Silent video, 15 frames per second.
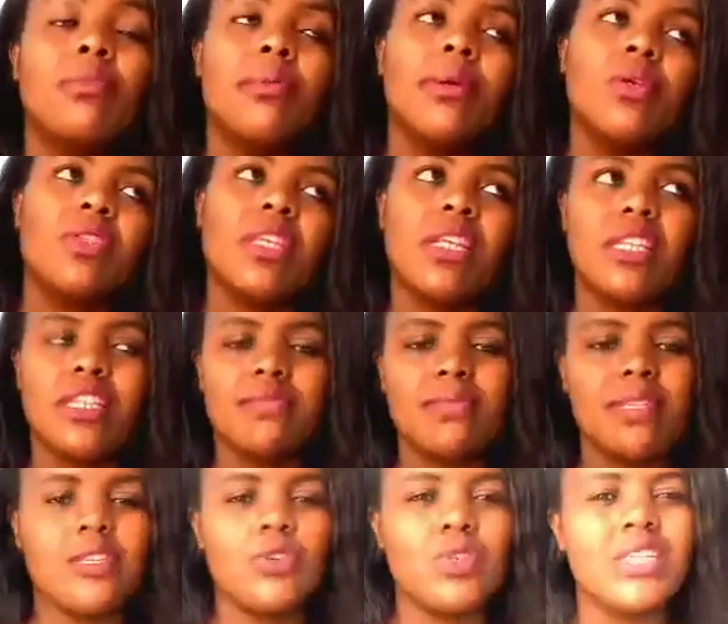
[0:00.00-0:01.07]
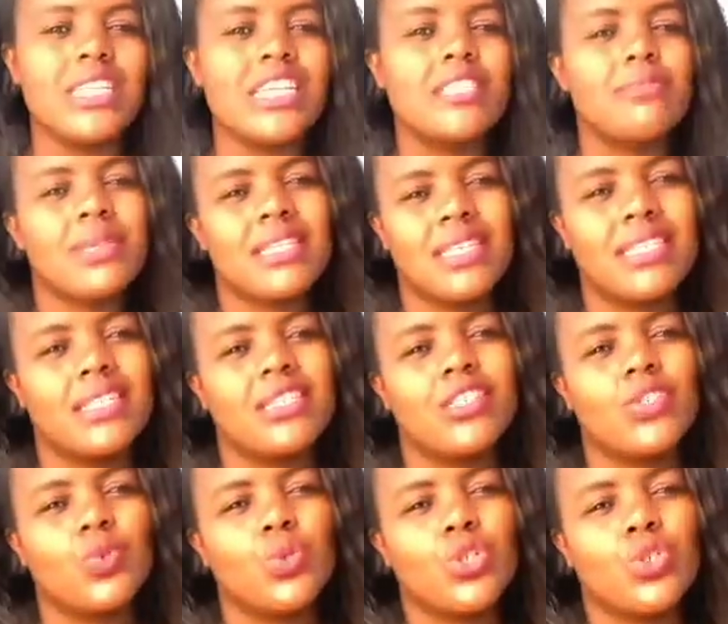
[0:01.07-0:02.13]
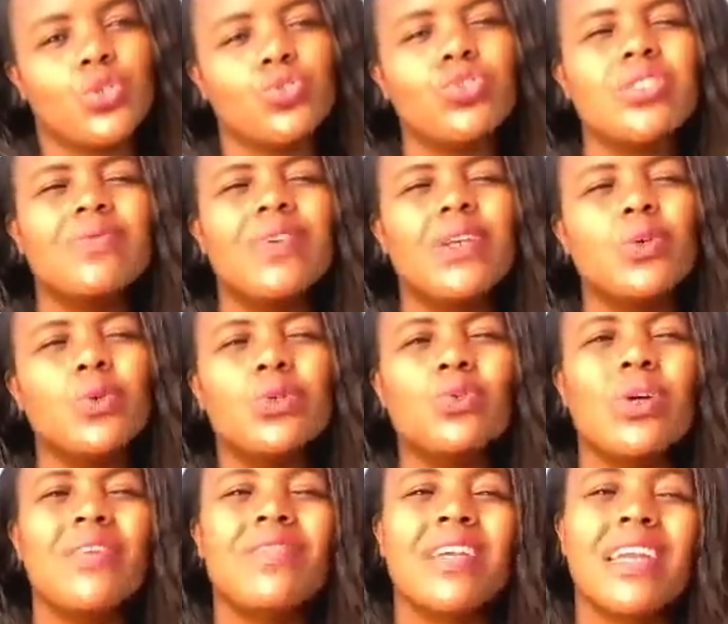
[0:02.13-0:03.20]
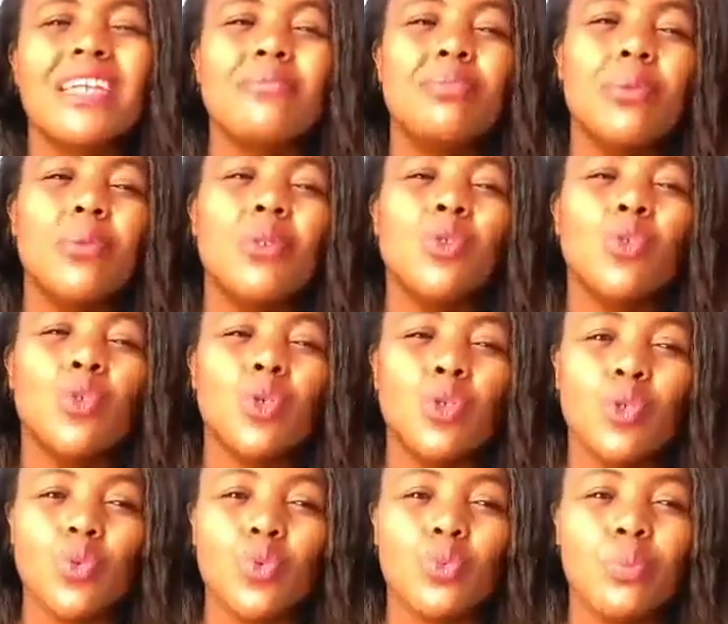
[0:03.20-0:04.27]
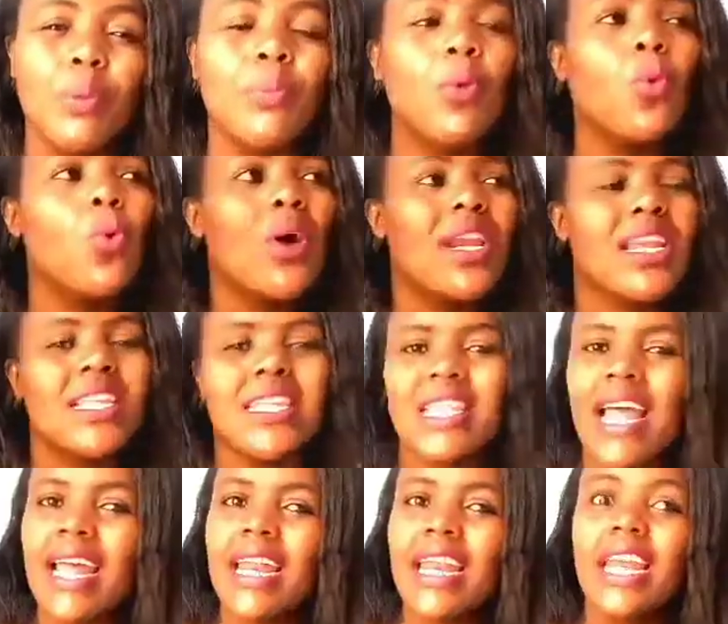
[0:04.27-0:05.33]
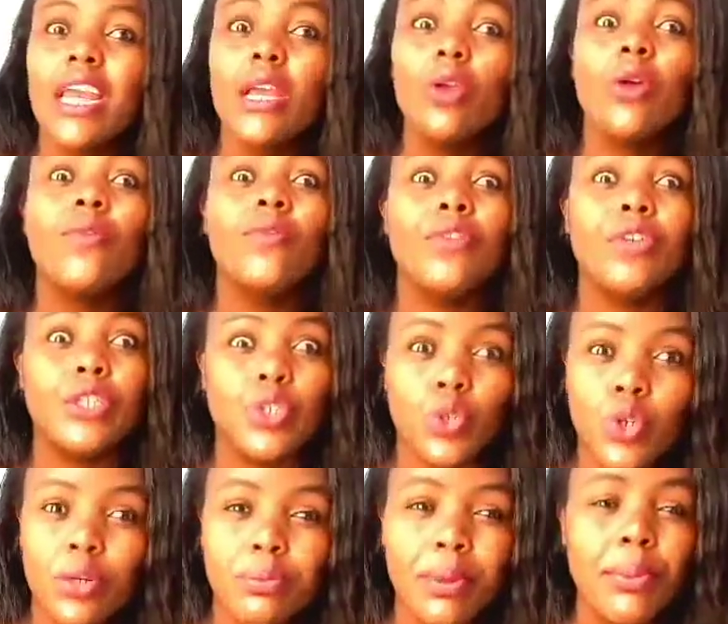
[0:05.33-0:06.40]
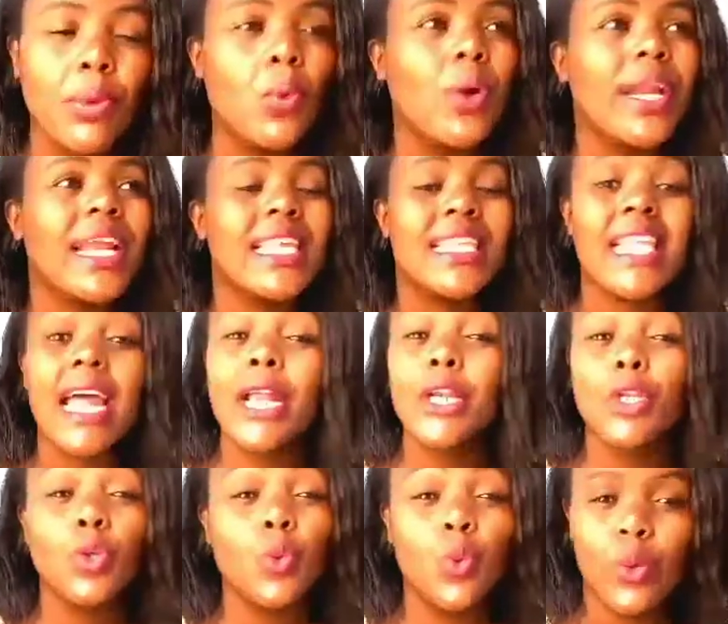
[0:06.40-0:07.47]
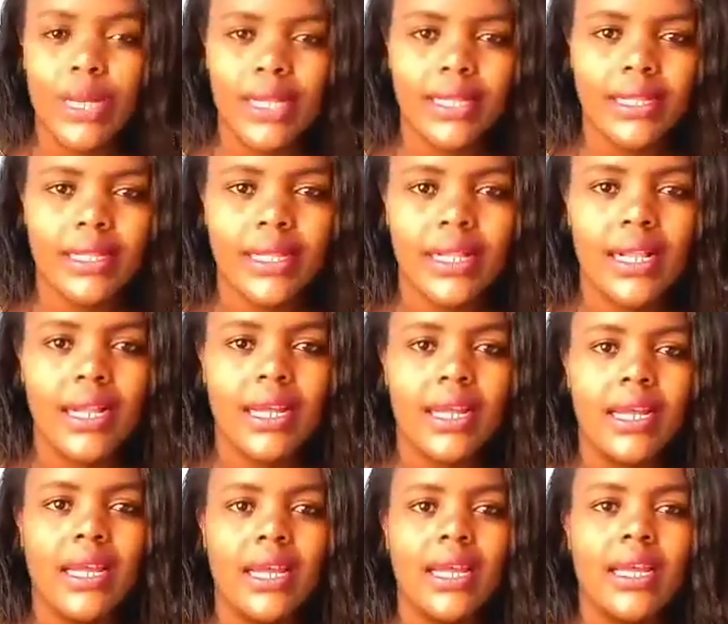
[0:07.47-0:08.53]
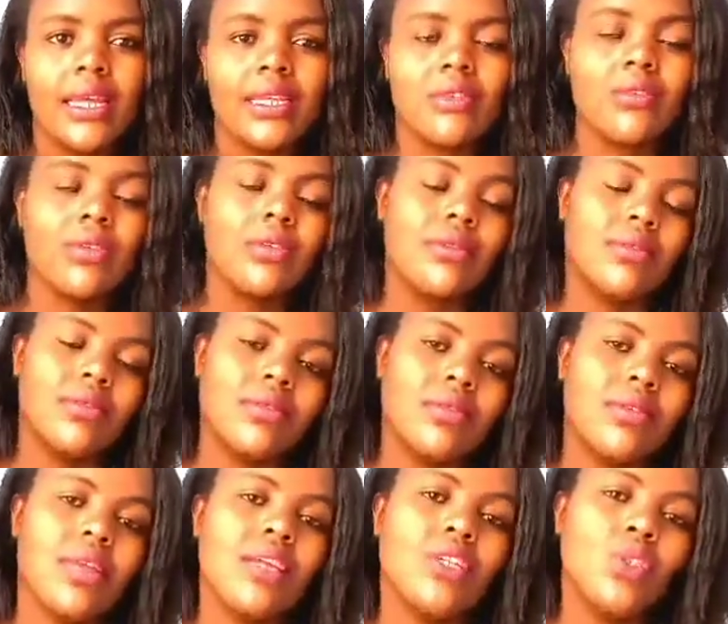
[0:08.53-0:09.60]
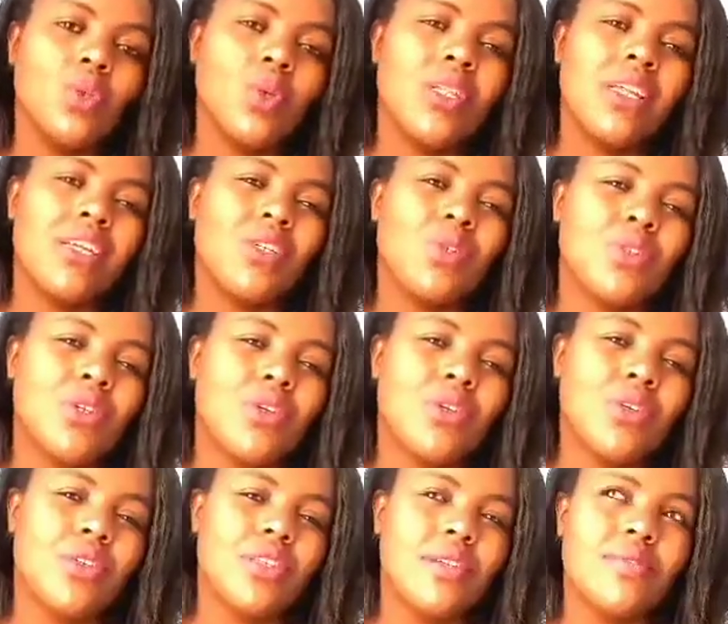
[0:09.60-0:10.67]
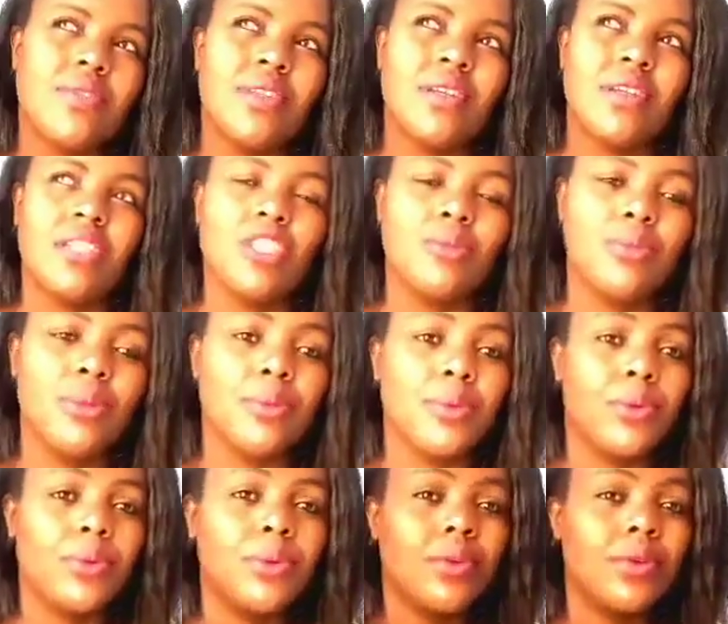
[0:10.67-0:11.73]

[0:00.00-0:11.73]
remember, you didn't expect such a situation. So it's very good to have the right people to talk to, people who understand your vision, people who understand you well. So ensure that you surround yourself with the right people,